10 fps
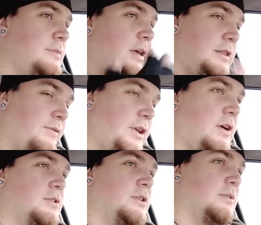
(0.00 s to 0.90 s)
in the video
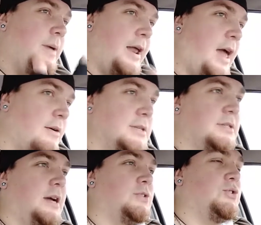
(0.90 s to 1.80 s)
I'll talk about how it's the
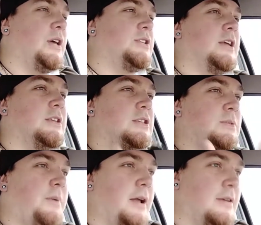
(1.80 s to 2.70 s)
one hundred day challenge,
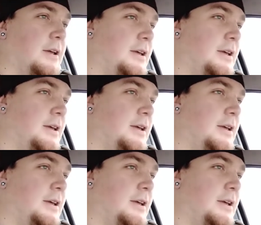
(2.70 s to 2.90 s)
but